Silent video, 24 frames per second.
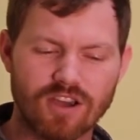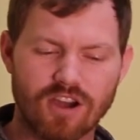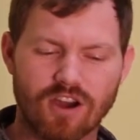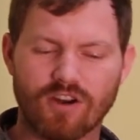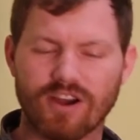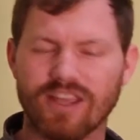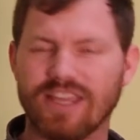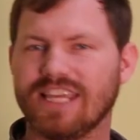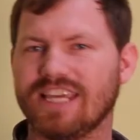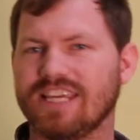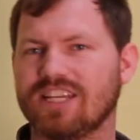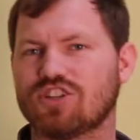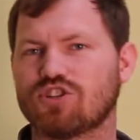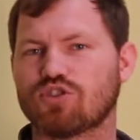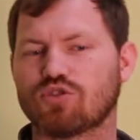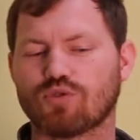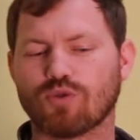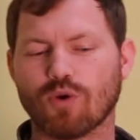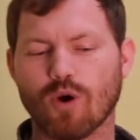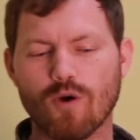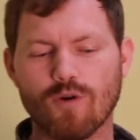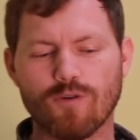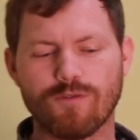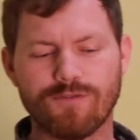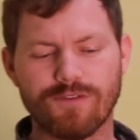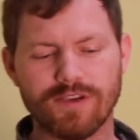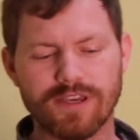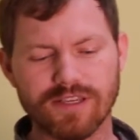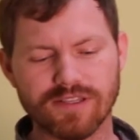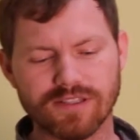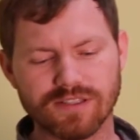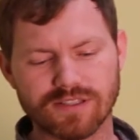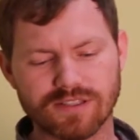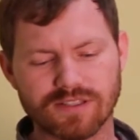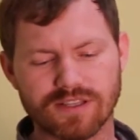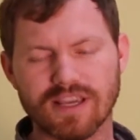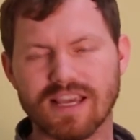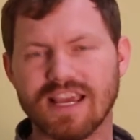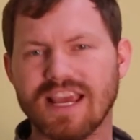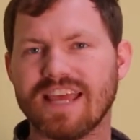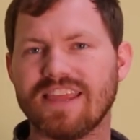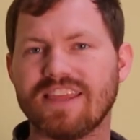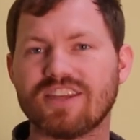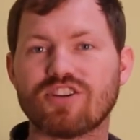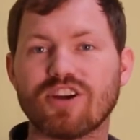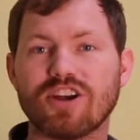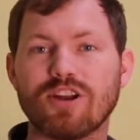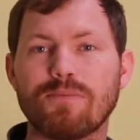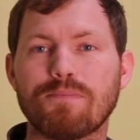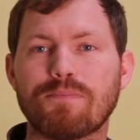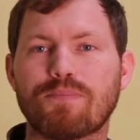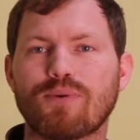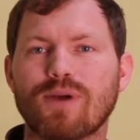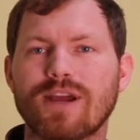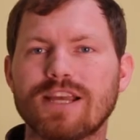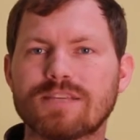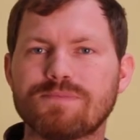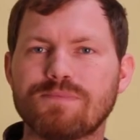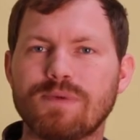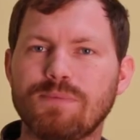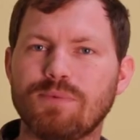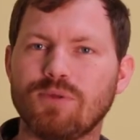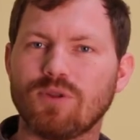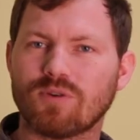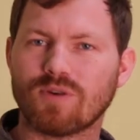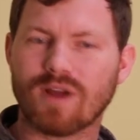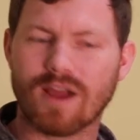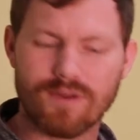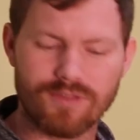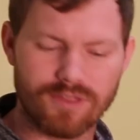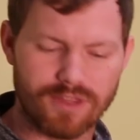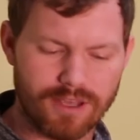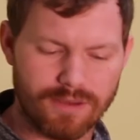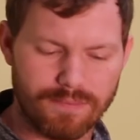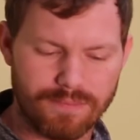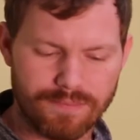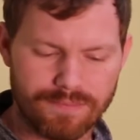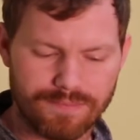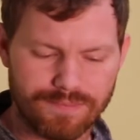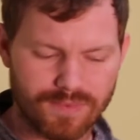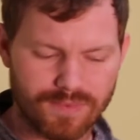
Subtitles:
All right. They get trophies and they try to impress people around them.